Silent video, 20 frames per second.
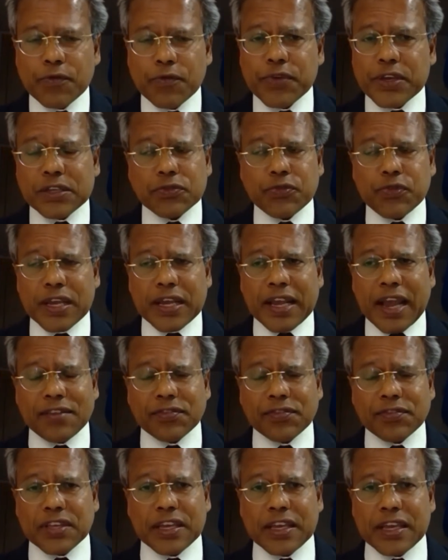which we
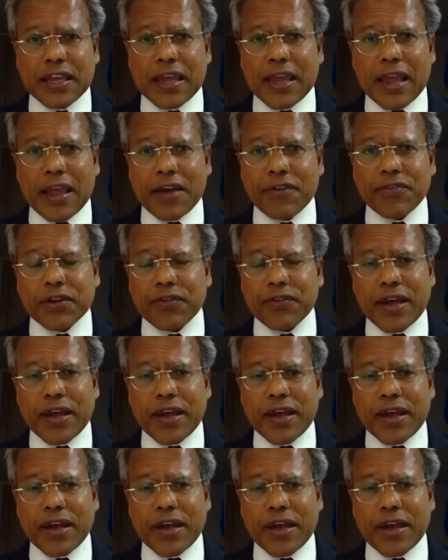can see everywhere,